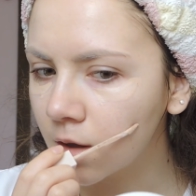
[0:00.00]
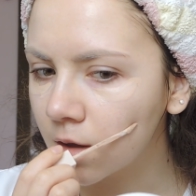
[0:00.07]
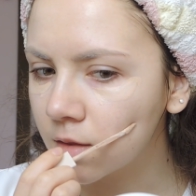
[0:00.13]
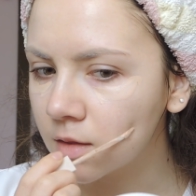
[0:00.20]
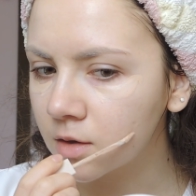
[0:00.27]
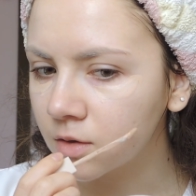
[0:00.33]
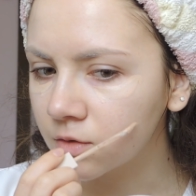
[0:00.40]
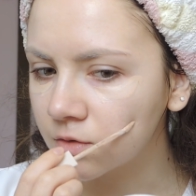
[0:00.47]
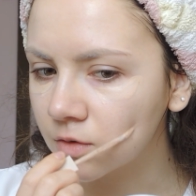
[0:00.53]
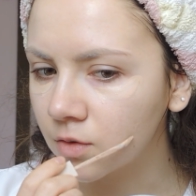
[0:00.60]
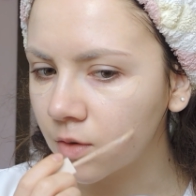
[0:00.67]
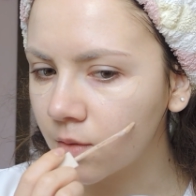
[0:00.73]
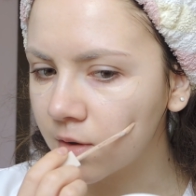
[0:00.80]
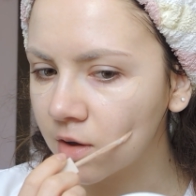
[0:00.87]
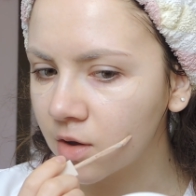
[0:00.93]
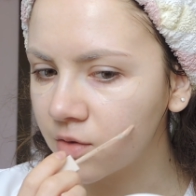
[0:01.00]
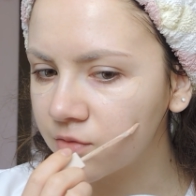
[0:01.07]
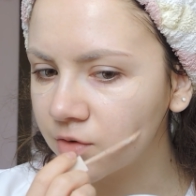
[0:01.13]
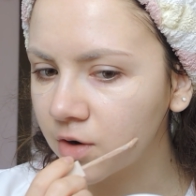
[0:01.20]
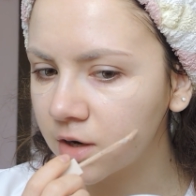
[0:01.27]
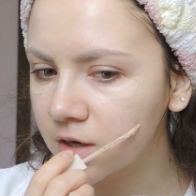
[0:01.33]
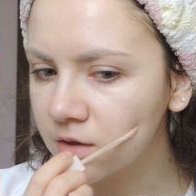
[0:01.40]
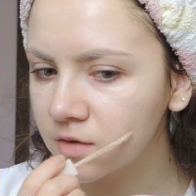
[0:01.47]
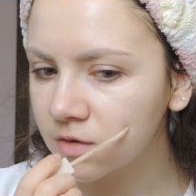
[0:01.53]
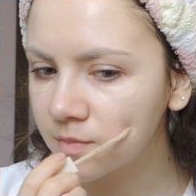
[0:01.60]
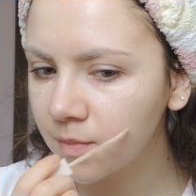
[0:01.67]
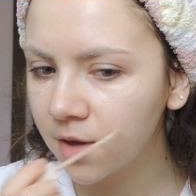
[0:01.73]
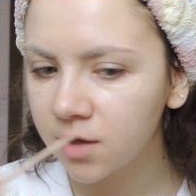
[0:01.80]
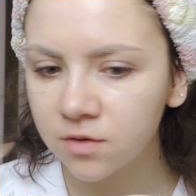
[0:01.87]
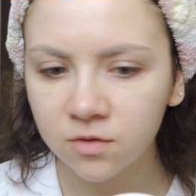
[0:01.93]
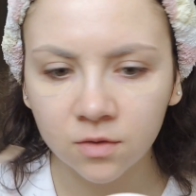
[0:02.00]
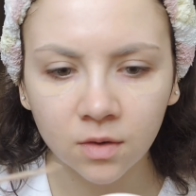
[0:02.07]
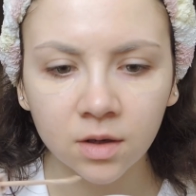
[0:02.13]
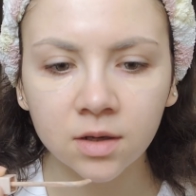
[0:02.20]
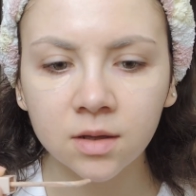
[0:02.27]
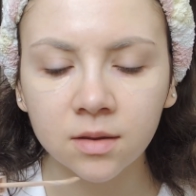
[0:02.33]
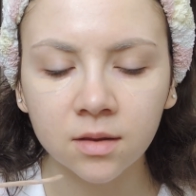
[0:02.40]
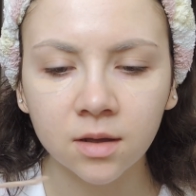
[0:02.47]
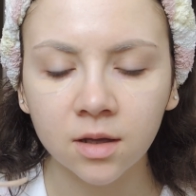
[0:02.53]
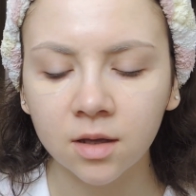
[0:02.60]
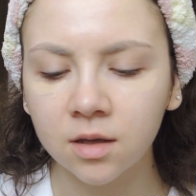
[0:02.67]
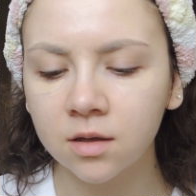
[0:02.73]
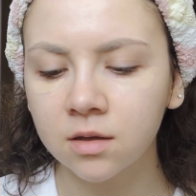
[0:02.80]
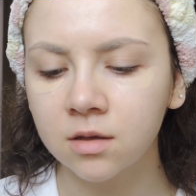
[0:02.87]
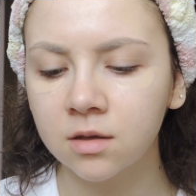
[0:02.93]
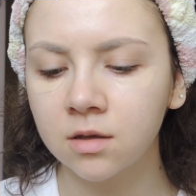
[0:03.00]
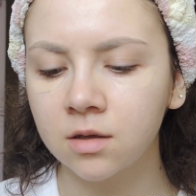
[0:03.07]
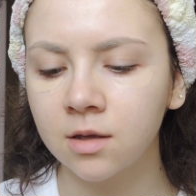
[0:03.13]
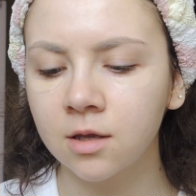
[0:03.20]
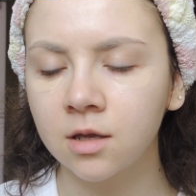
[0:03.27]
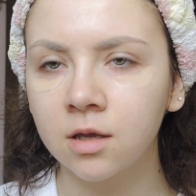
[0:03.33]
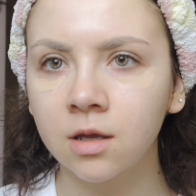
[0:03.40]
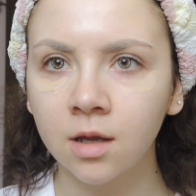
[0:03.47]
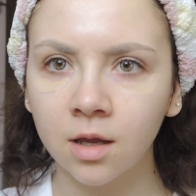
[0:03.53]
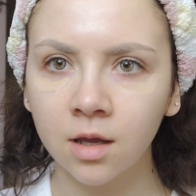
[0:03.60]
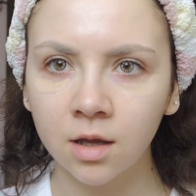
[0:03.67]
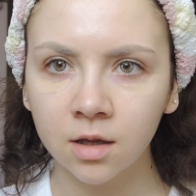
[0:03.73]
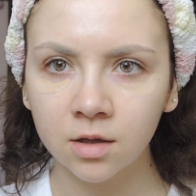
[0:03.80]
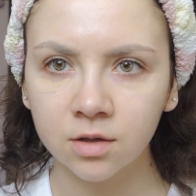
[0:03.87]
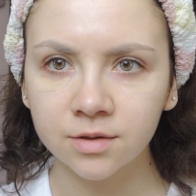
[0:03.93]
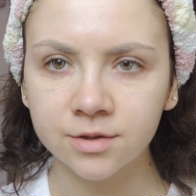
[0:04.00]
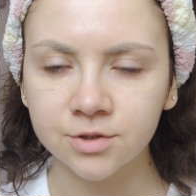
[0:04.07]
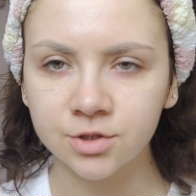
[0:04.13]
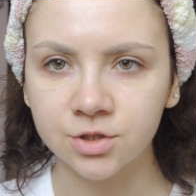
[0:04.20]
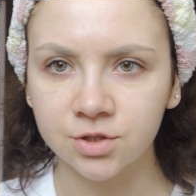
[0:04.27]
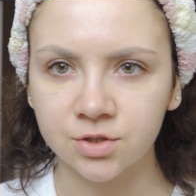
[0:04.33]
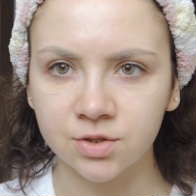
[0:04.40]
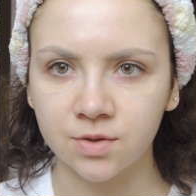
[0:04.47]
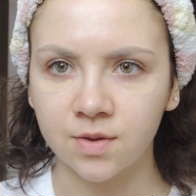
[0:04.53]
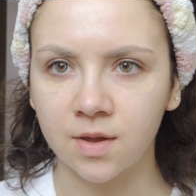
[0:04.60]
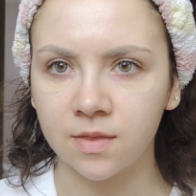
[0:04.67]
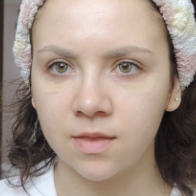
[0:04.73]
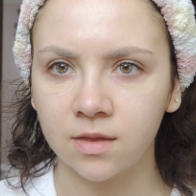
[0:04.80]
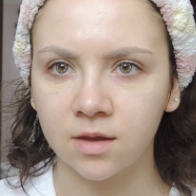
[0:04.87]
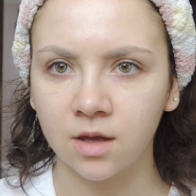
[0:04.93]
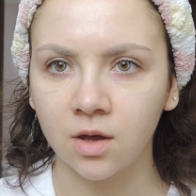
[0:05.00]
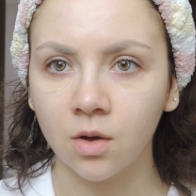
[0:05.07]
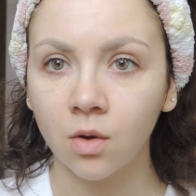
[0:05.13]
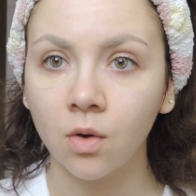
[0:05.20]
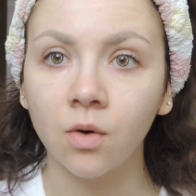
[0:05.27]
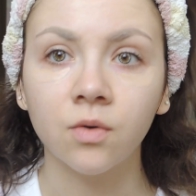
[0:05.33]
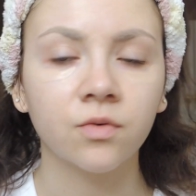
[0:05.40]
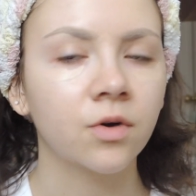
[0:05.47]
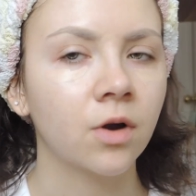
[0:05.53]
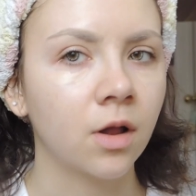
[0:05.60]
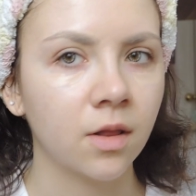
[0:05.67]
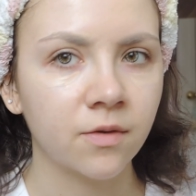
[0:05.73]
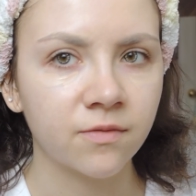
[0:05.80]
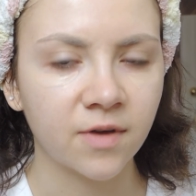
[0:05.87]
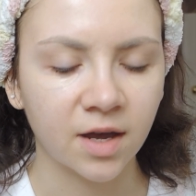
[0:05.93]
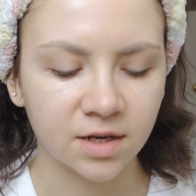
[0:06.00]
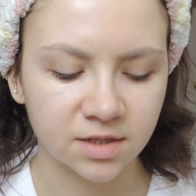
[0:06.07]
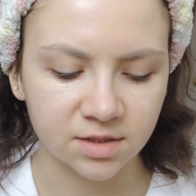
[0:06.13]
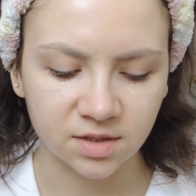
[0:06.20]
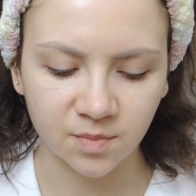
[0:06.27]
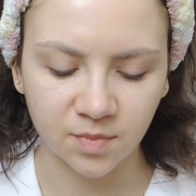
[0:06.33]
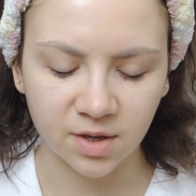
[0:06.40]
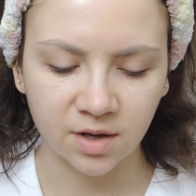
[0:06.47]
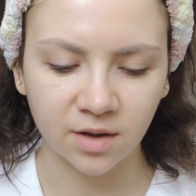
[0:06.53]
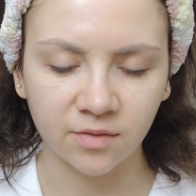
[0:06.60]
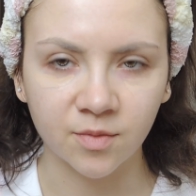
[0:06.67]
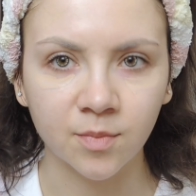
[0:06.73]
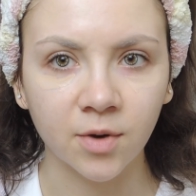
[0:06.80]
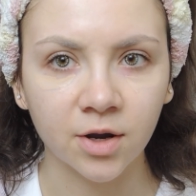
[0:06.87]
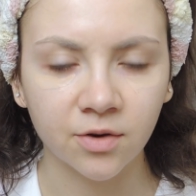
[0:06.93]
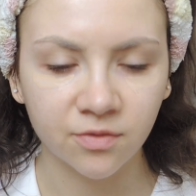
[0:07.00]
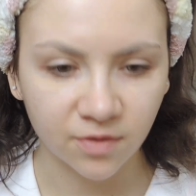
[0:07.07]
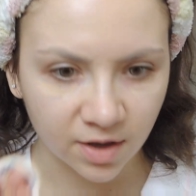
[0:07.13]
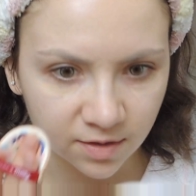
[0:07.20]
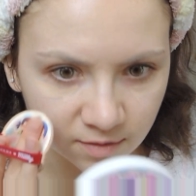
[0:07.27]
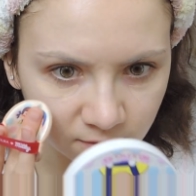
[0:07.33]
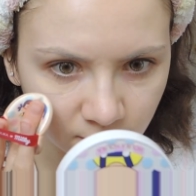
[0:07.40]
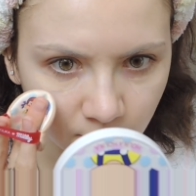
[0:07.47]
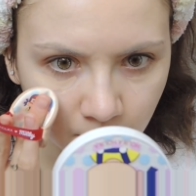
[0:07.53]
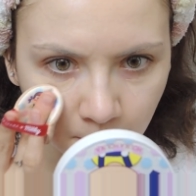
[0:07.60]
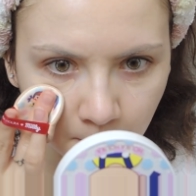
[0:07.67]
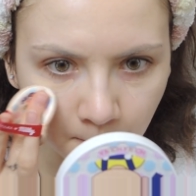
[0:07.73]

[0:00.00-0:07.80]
And then also going over any spots or anything, just so that the overall effect is a bit of a brighter face.